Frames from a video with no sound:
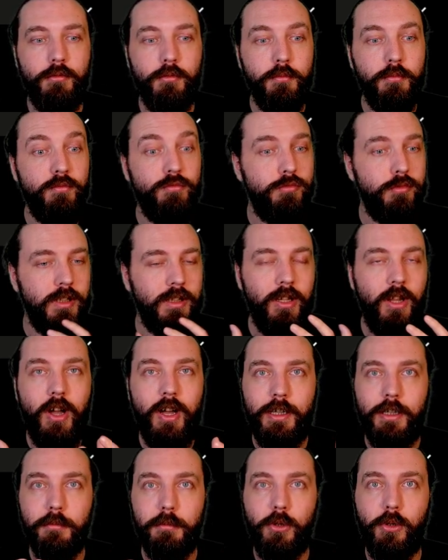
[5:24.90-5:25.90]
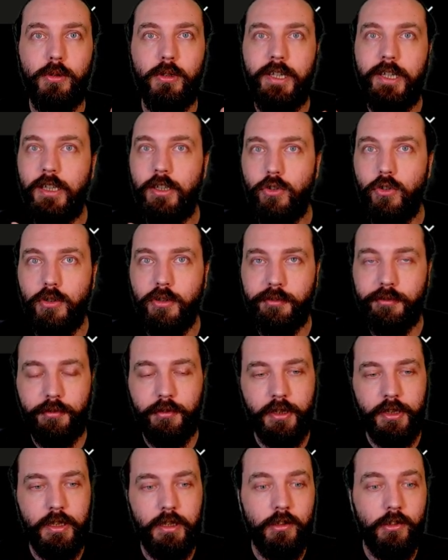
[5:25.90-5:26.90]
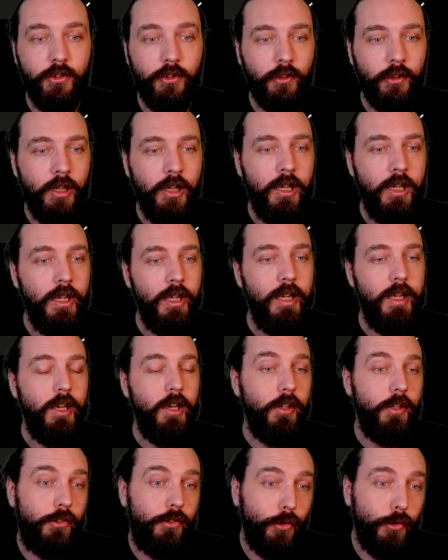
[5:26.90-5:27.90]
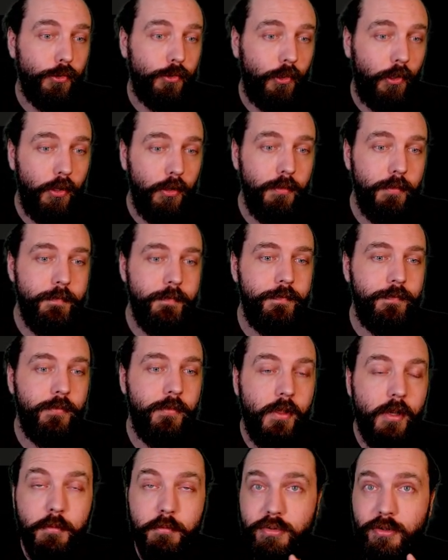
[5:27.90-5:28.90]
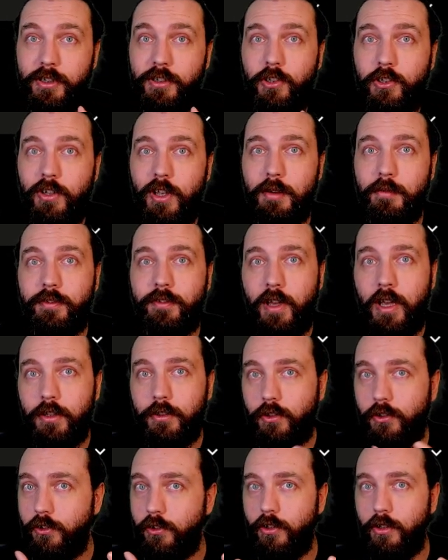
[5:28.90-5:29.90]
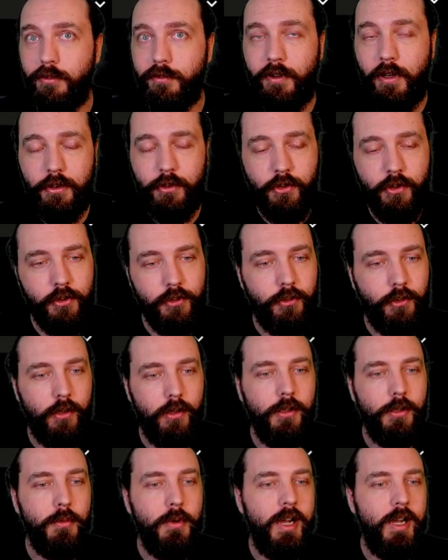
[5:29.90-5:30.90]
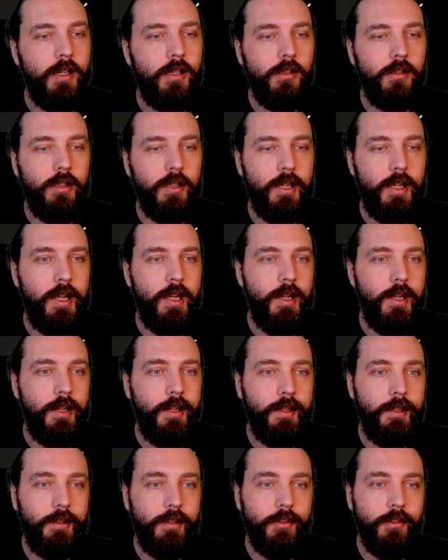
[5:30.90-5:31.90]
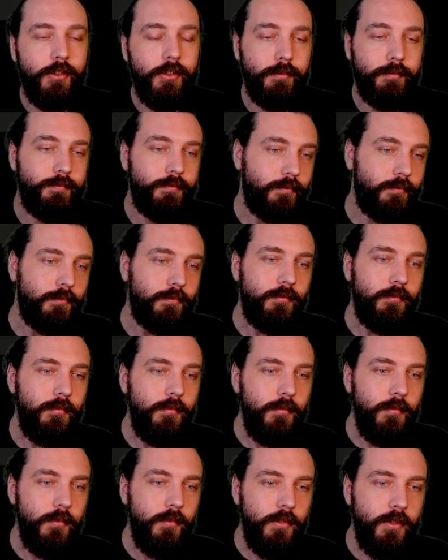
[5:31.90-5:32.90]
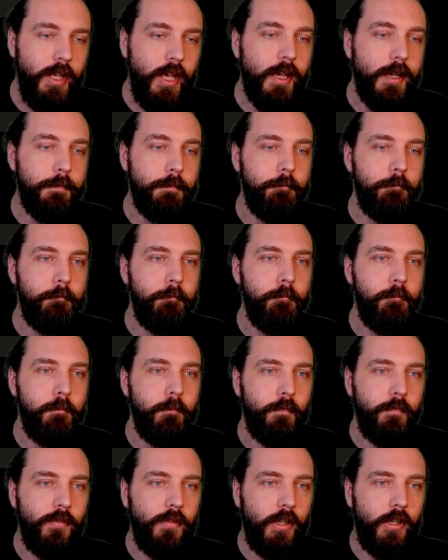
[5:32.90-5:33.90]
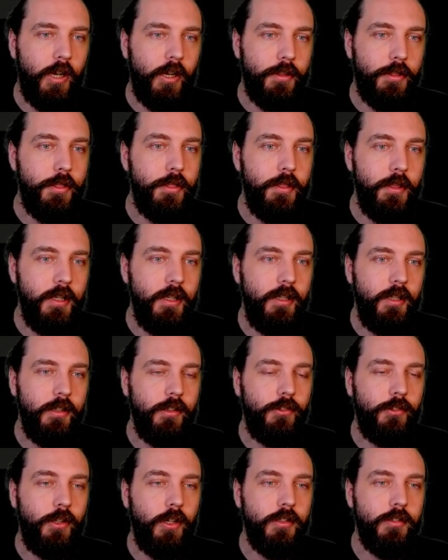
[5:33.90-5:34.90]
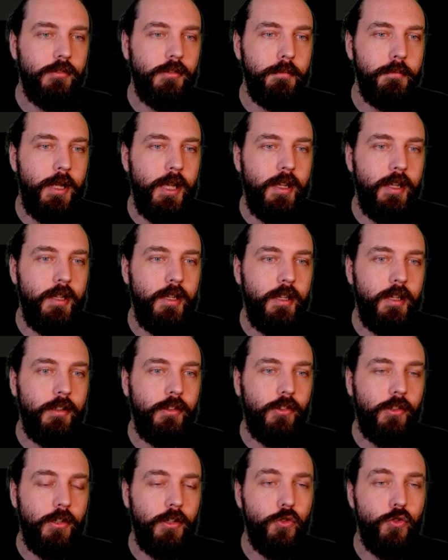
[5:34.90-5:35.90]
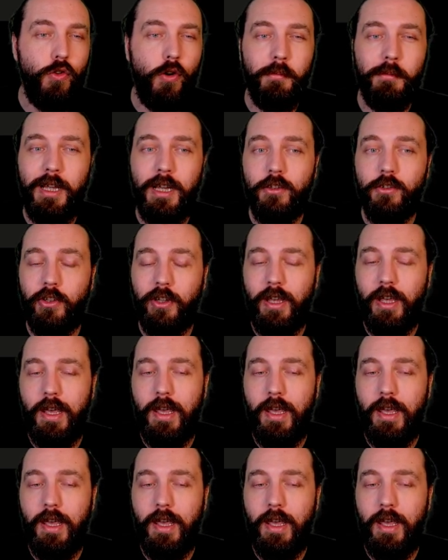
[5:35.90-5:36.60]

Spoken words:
reliable in your fleet. It's also pretty damn fast. It's still faster than Solar Whale. And yeah, I think it's going to remain, it's going to drop down to,